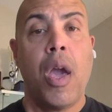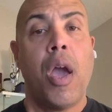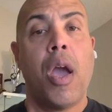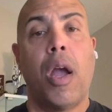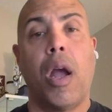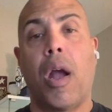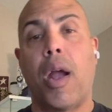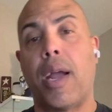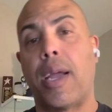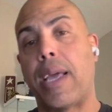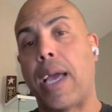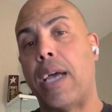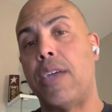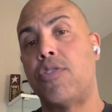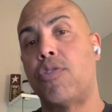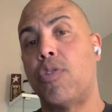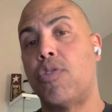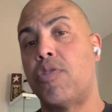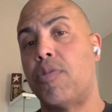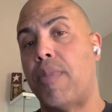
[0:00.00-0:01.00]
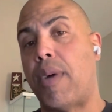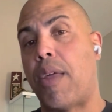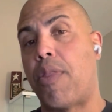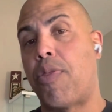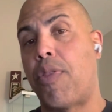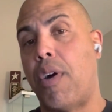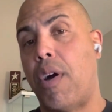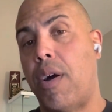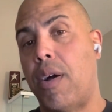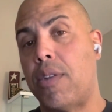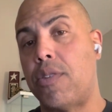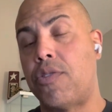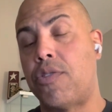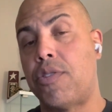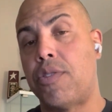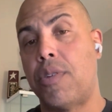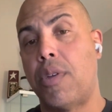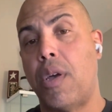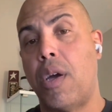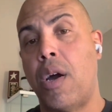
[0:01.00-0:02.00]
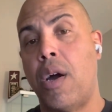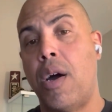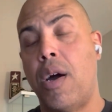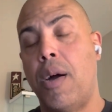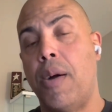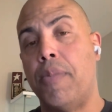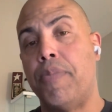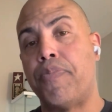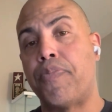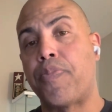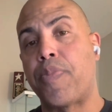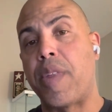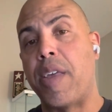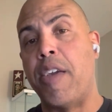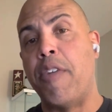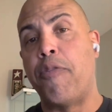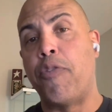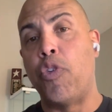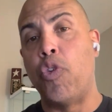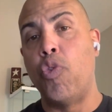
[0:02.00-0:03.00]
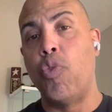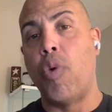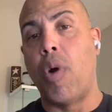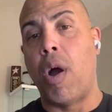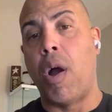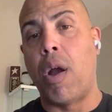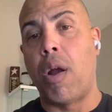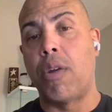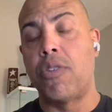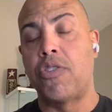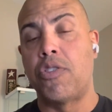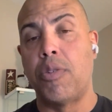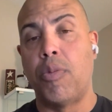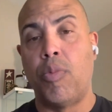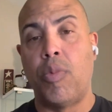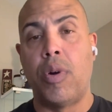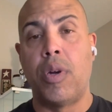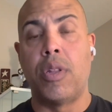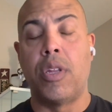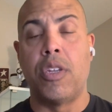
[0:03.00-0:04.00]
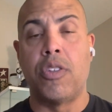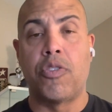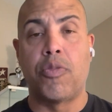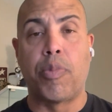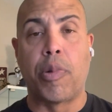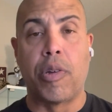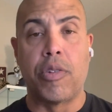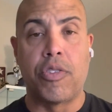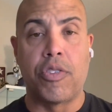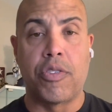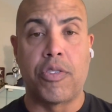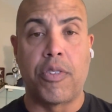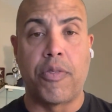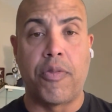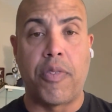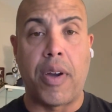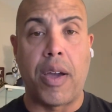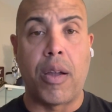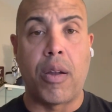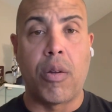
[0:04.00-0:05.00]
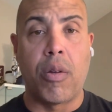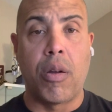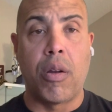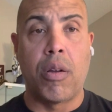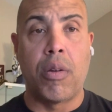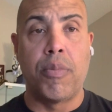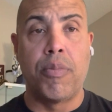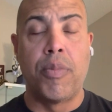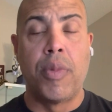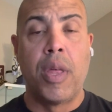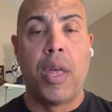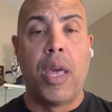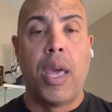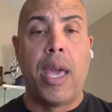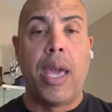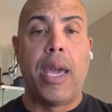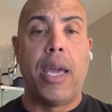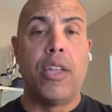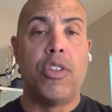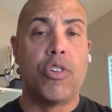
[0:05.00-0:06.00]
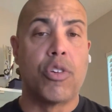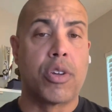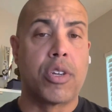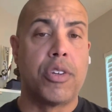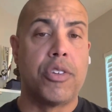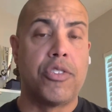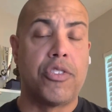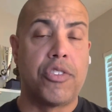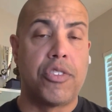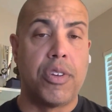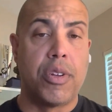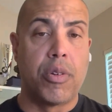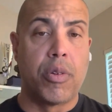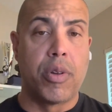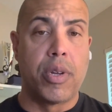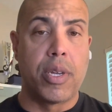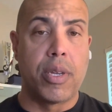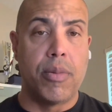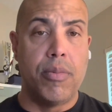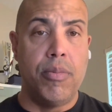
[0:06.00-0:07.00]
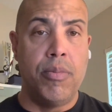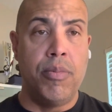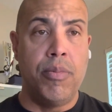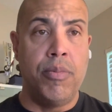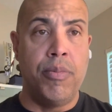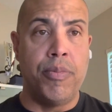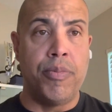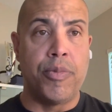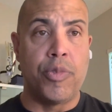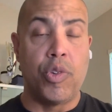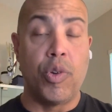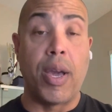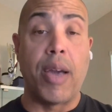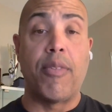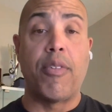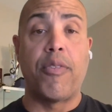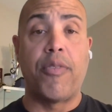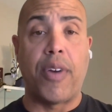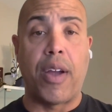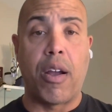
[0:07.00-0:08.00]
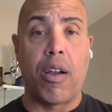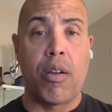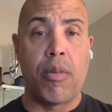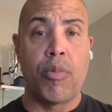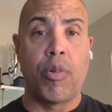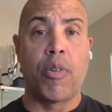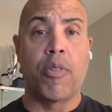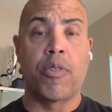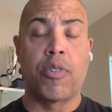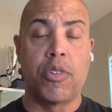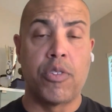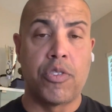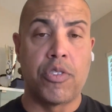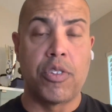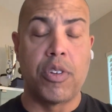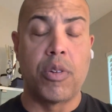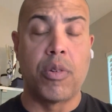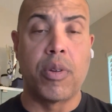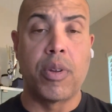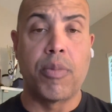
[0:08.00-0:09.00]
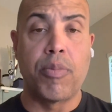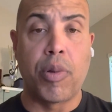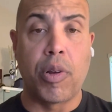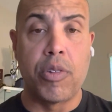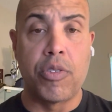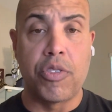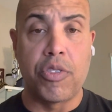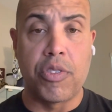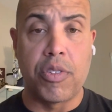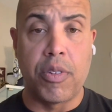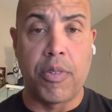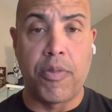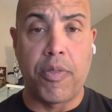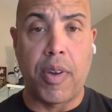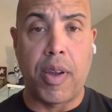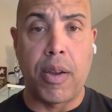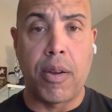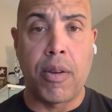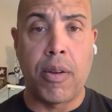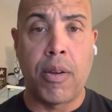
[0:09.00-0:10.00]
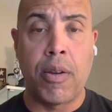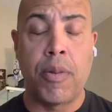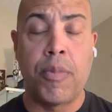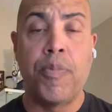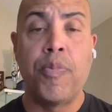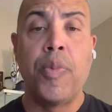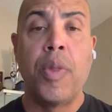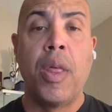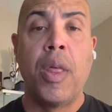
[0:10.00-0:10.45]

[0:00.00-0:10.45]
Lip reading: All right, guys, those are my thoughts. If you are someone that's purchased a firearm and you're considering, you have a firearm or considering purchasing a firearm,